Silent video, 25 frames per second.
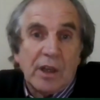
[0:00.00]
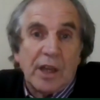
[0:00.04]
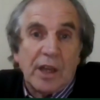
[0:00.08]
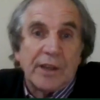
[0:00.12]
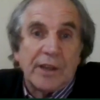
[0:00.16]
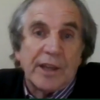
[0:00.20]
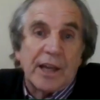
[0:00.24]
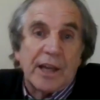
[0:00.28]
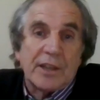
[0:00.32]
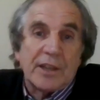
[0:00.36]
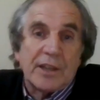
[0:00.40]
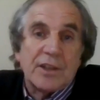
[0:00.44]

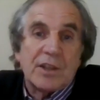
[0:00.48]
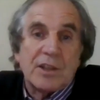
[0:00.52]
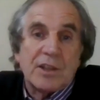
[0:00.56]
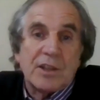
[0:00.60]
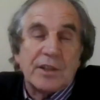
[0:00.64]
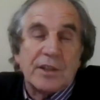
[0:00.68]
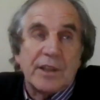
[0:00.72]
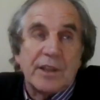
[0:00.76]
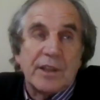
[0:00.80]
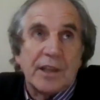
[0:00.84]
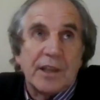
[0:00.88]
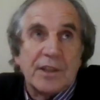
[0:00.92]
And
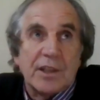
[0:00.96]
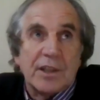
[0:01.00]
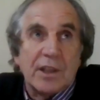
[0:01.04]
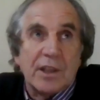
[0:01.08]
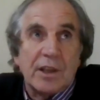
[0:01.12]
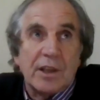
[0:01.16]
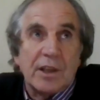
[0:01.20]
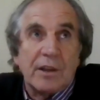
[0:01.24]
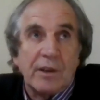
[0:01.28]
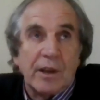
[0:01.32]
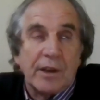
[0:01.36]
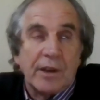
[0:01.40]
that's
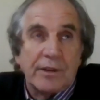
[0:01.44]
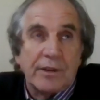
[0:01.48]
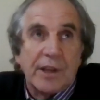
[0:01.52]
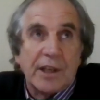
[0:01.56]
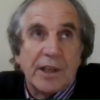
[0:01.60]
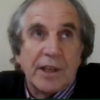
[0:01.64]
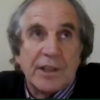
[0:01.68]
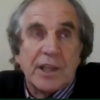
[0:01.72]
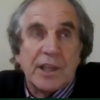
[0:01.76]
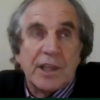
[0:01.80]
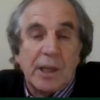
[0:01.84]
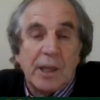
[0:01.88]
a
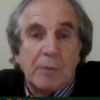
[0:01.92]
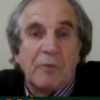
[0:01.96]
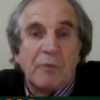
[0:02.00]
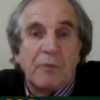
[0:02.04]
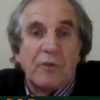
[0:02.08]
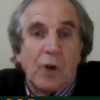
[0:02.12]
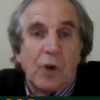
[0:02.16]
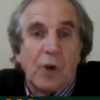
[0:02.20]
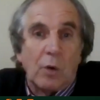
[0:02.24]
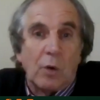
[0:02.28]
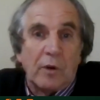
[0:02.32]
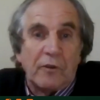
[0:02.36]
leap
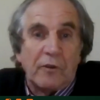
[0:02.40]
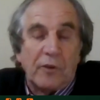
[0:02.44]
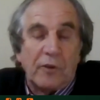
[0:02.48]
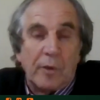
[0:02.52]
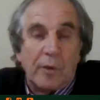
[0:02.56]
forward